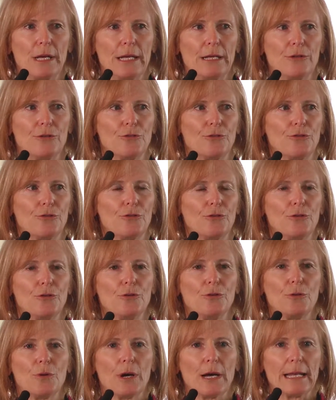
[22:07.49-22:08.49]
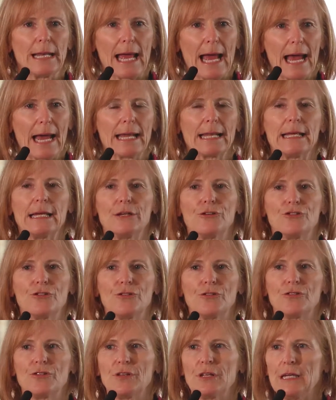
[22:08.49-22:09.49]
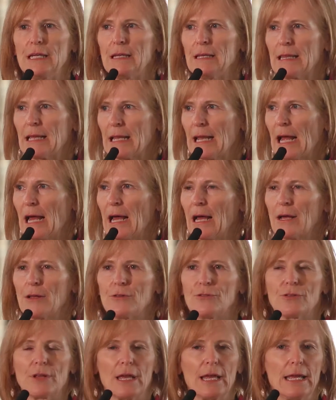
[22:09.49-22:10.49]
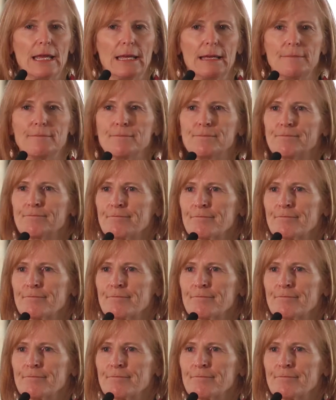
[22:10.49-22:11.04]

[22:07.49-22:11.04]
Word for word: into an ad agency that has an